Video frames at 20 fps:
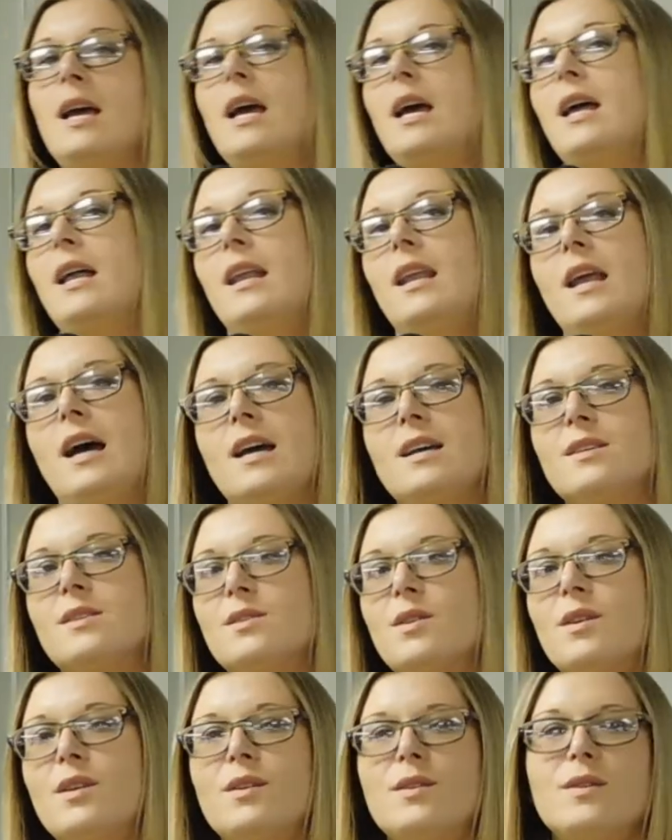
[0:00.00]
and I
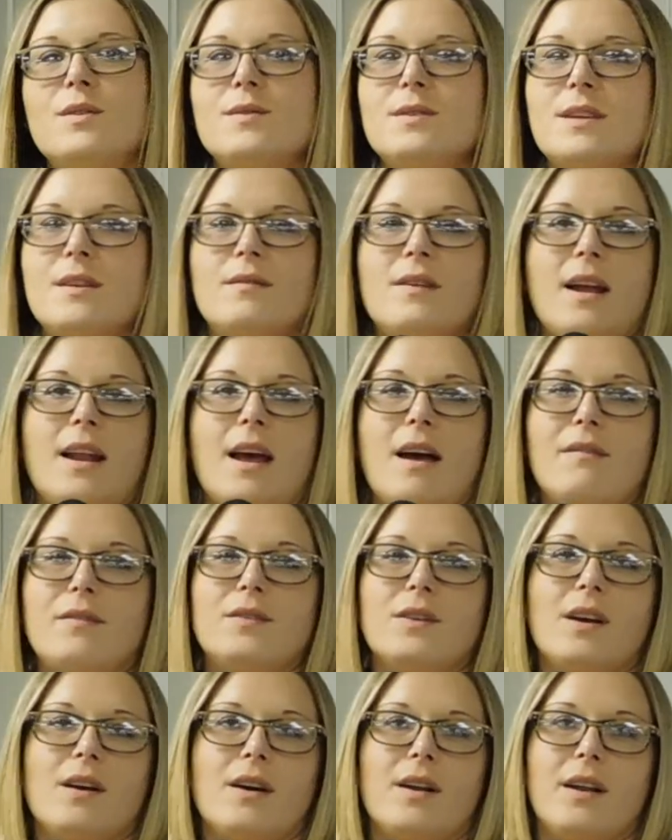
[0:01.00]
started using right
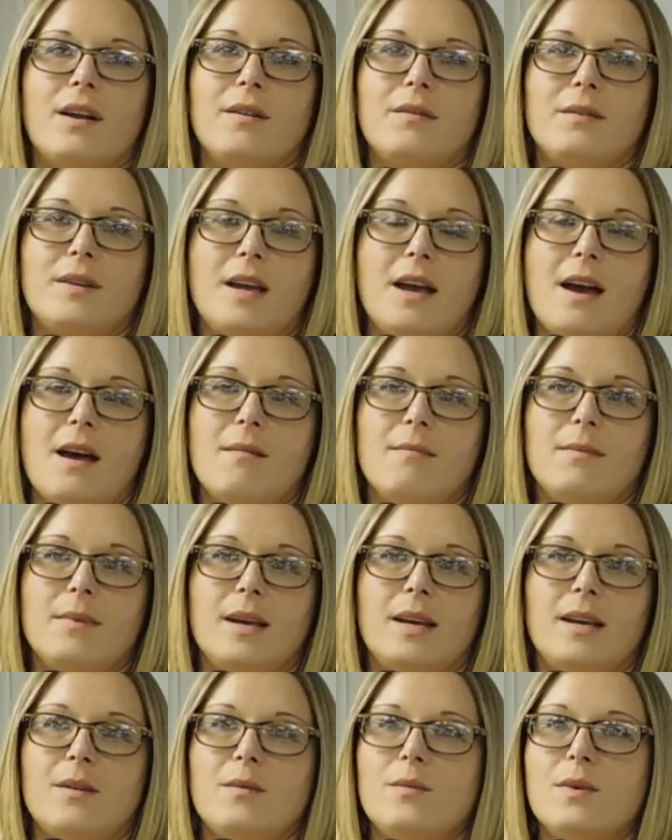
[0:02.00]
after I got out of rehab.
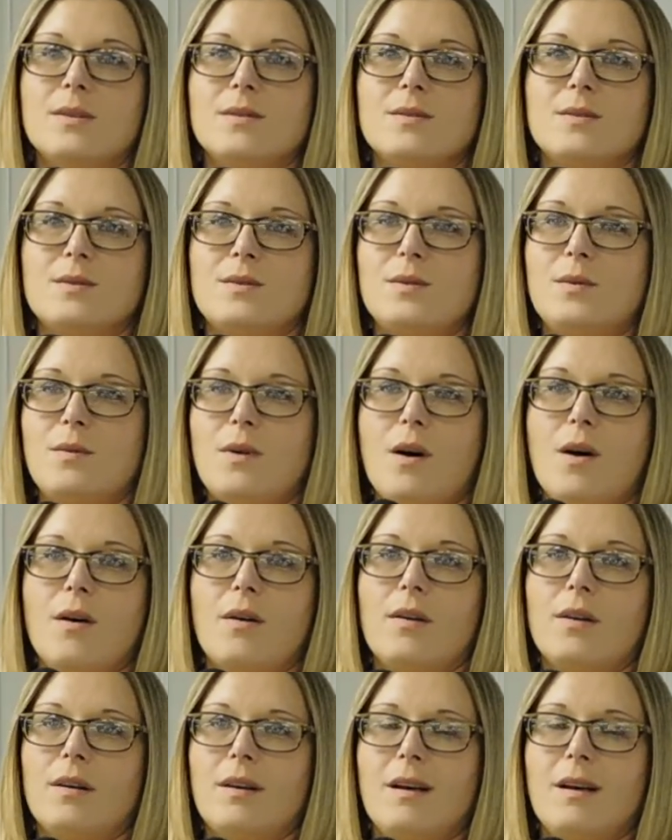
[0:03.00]
It wasn't too long.